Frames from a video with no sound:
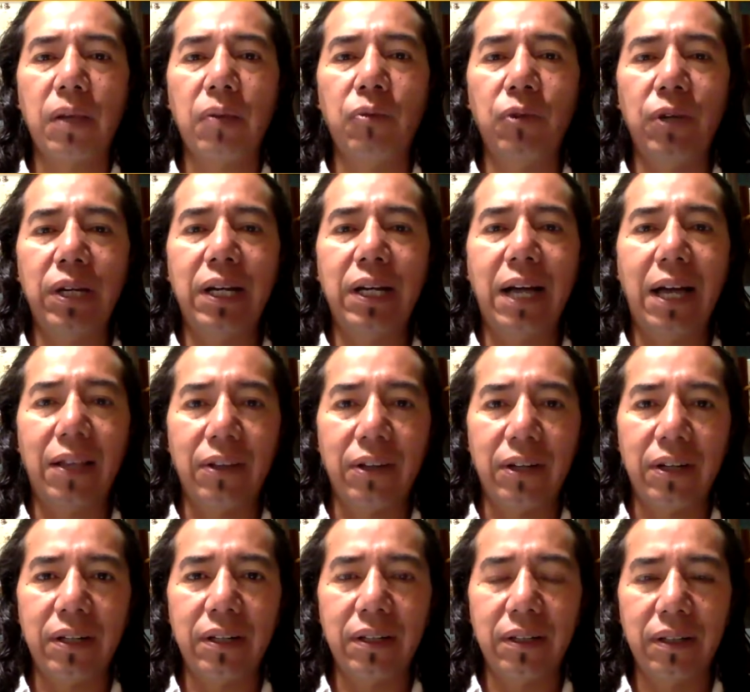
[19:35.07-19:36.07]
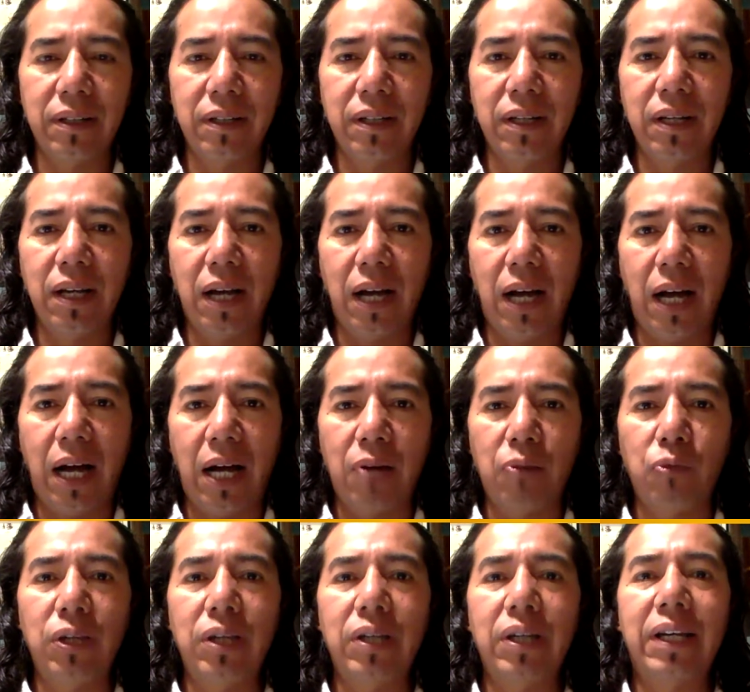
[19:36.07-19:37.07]
we gather
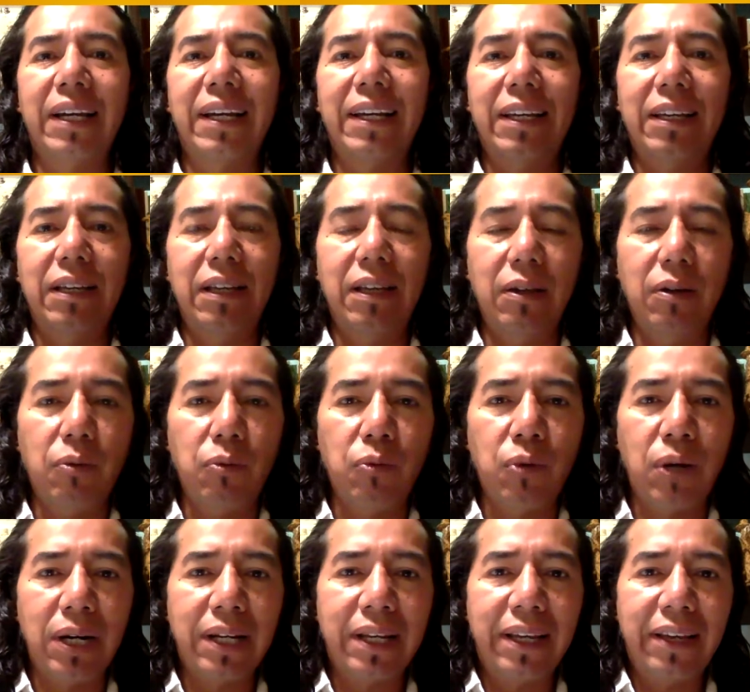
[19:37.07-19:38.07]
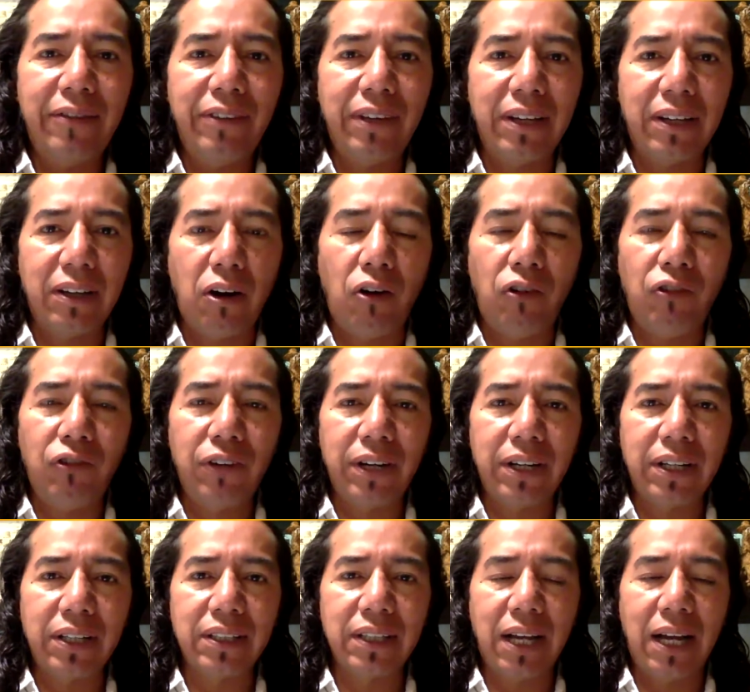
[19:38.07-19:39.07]
and we were giving
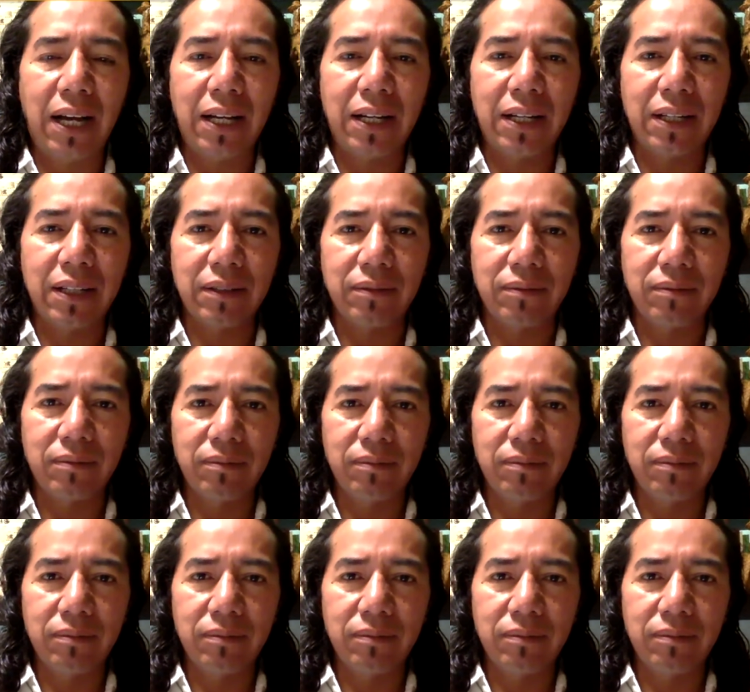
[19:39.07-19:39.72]
offerings and